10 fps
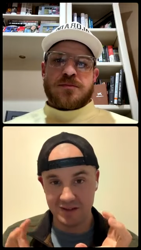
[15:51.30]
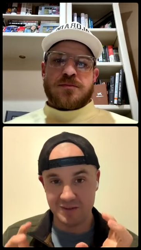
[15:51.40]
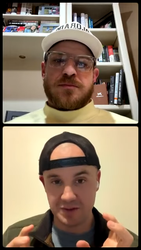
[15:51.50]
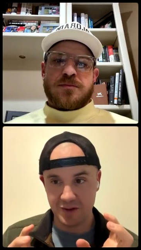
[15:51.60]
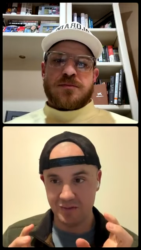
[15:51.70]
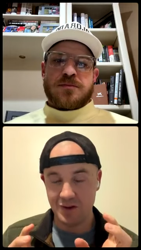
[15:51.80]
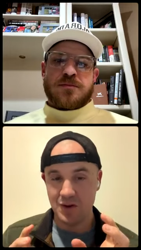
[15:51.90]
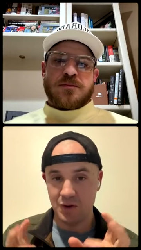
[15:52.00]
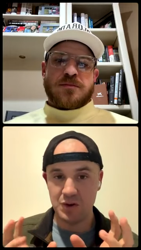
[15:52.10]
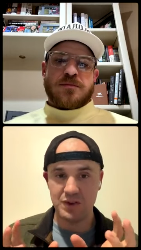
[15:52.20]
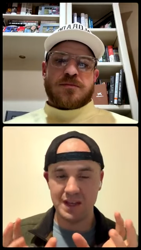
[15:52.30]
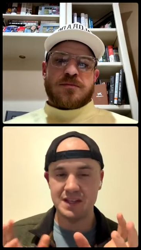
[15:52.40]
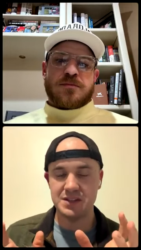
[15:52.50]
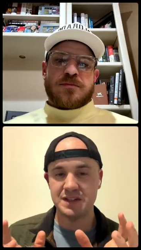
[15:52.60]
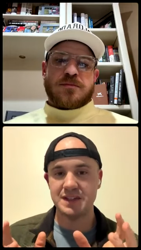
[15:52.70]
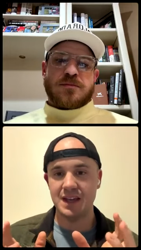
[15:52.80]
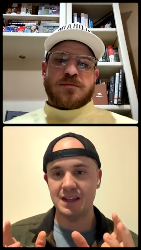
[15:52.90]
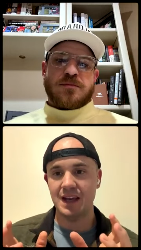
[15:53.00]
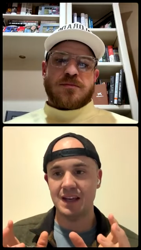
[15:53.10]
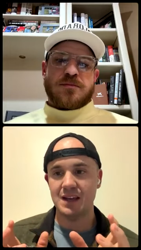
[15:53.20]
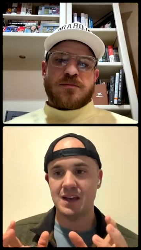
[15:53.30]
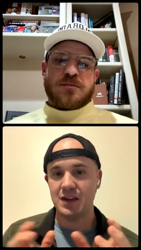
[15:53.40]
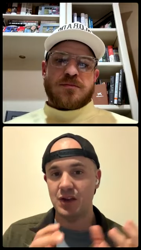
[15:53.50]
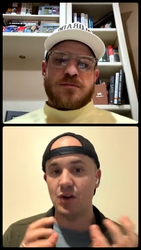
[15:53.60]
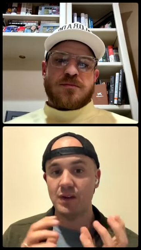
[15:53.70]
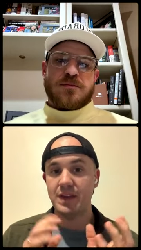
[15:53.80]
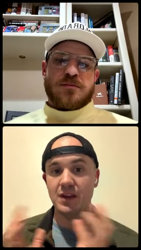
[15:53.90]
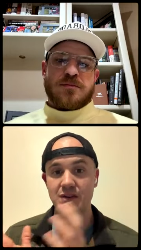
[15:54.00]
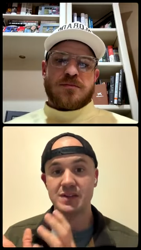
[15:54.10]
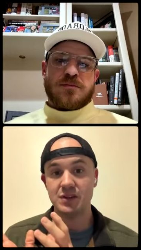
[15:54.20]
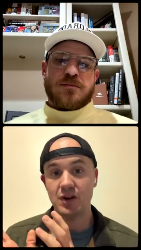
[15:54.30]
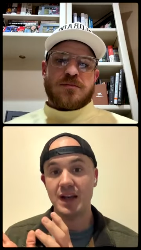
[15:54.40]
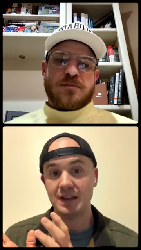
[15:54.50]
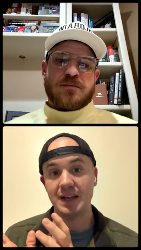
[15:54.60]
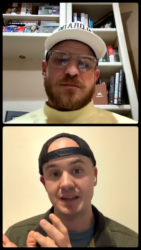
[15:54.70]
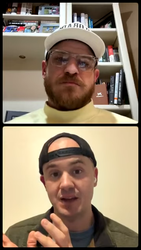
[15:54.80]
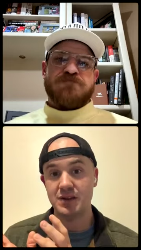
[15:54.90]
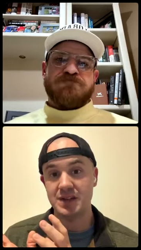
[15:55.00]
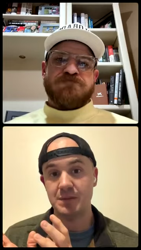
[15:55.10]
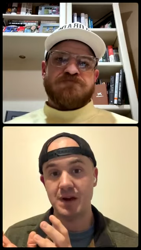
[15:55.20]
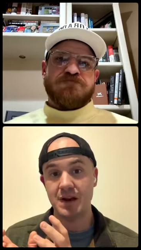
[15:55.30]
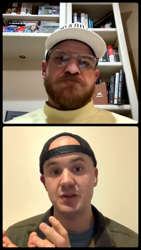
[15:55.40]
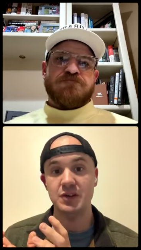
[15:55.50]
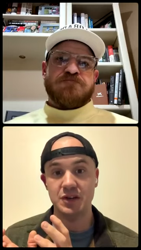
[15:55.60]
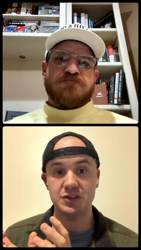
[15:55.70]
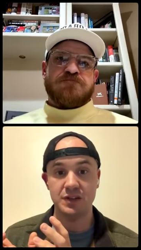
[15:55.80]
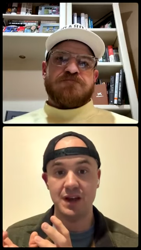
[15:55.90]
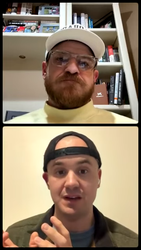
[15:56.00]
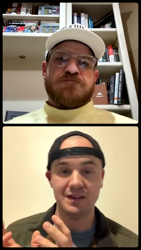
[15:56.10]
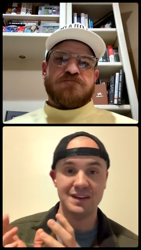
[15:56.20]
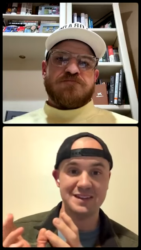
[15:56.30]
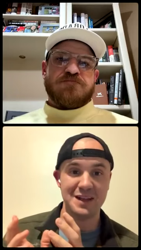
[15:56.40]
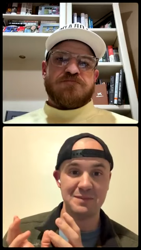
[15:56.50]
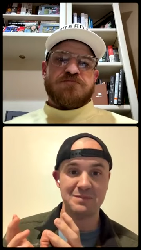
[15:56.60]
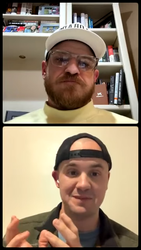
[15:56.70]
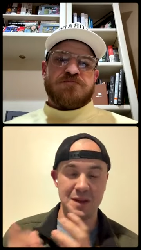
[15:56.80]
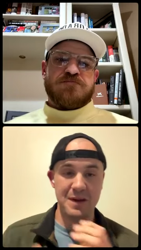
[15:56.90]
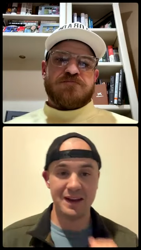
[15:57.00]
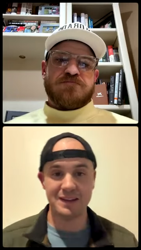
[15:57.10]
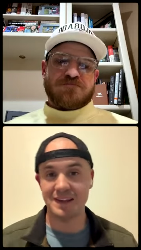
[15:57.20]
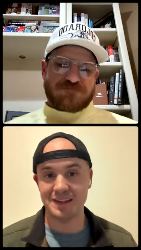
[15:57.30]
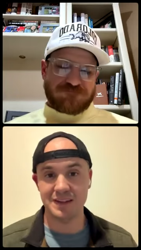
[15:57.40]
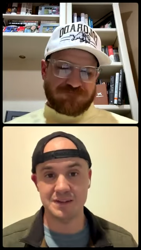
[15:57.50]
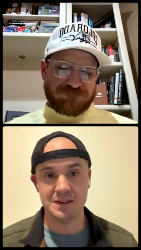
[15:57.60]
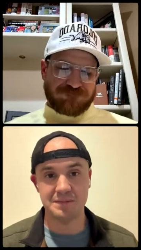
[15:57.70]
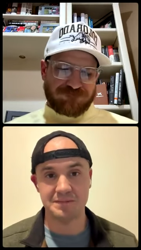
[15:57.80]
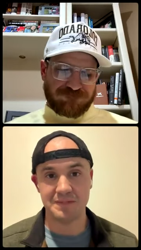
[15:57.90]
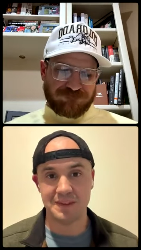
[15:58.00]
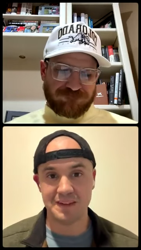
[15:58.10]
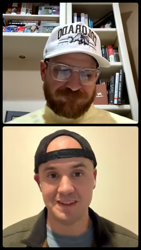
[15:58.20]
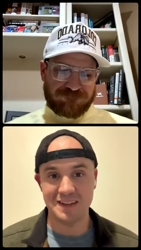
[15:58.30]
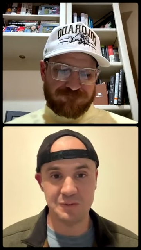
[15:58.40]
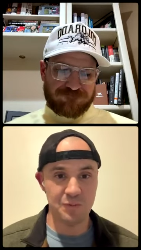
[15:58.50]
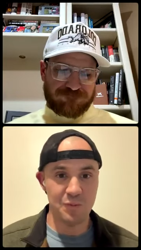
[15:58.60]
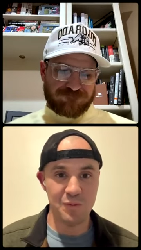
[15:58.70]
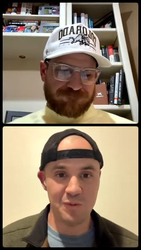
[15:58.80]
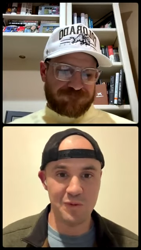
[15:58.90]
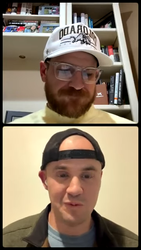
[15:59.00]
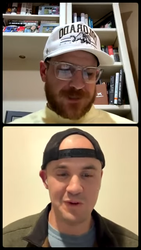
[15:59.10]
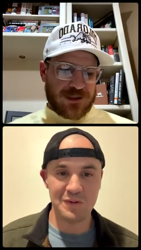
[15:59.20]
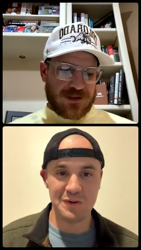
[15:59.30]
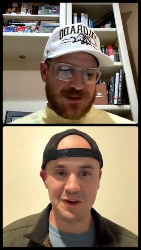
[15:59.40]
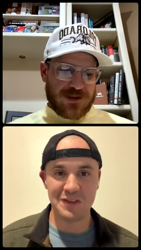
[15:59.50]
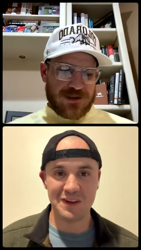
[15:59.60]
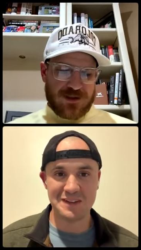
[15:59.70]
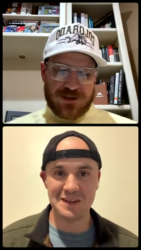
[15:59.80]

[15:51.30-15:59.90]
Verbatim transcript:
Speaker 1: himself, or do you think he's just saying like? you're on the other t- you're acting like the other team right now you need to chill out and stop stop acting like the other team mm-hmm. what, what are your thoughts